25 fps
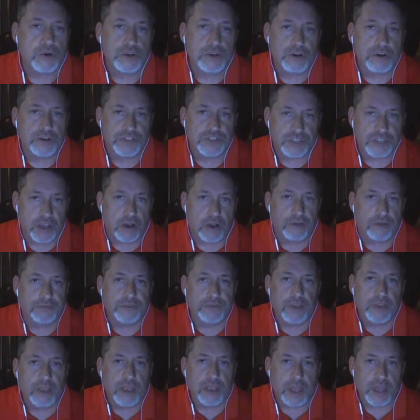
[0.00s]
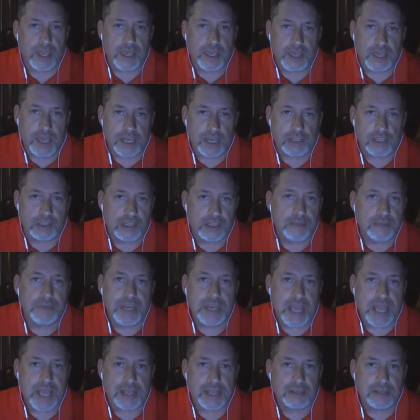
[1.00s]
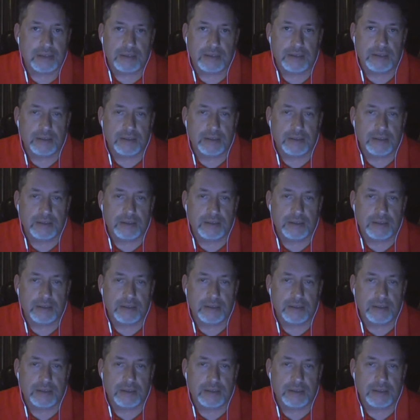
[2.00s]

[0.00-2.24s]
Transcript: yourself and eliminate